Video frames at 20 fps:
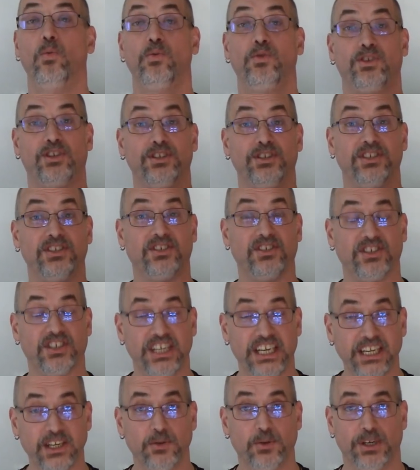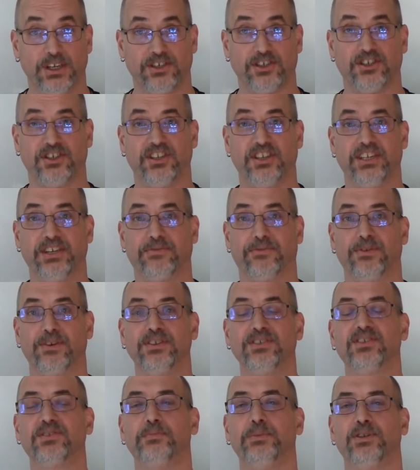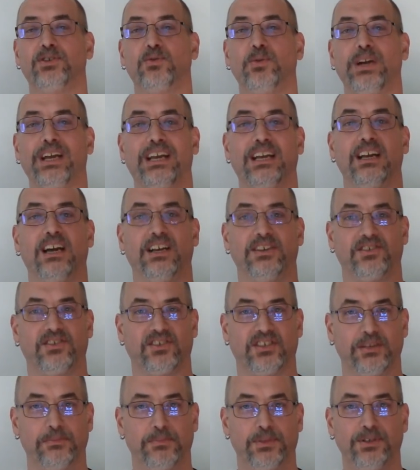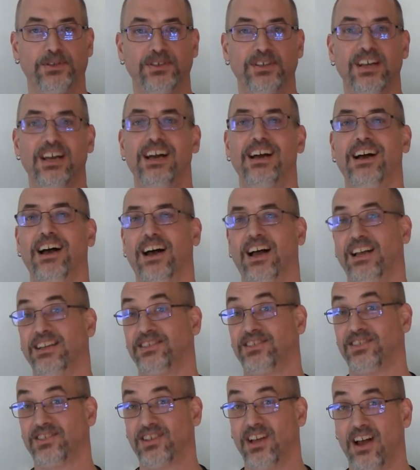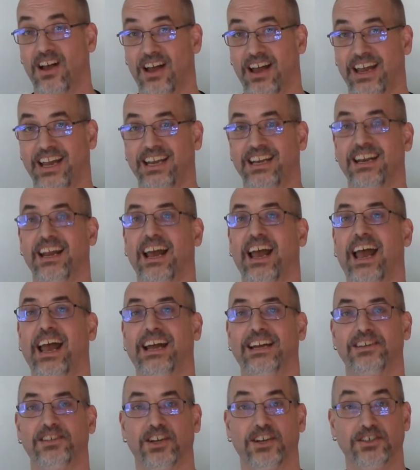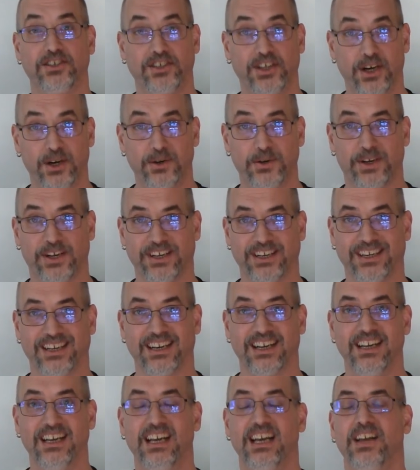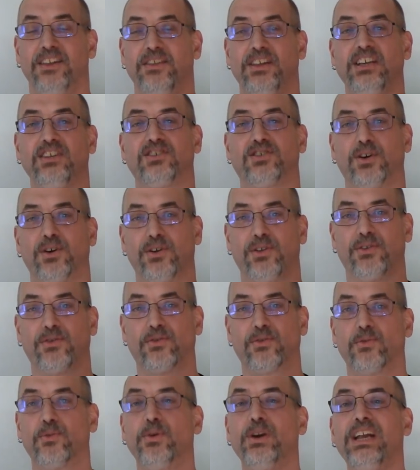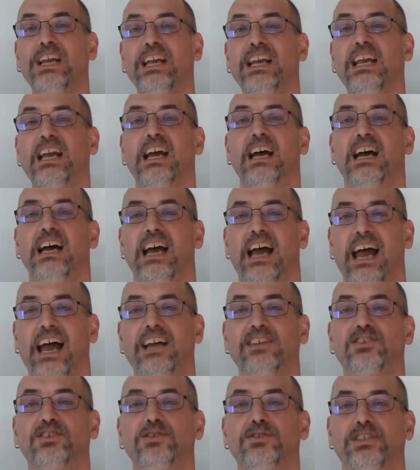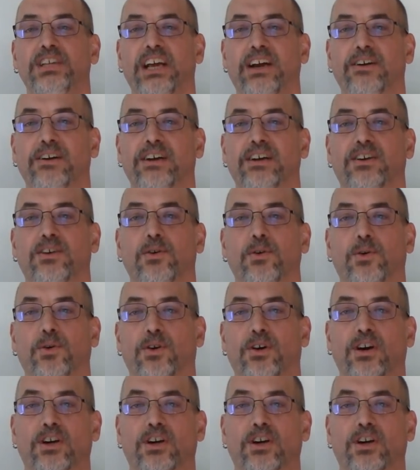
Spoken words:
to distinguish the difference between a symbol, a sign, and a token. These are three esoteric or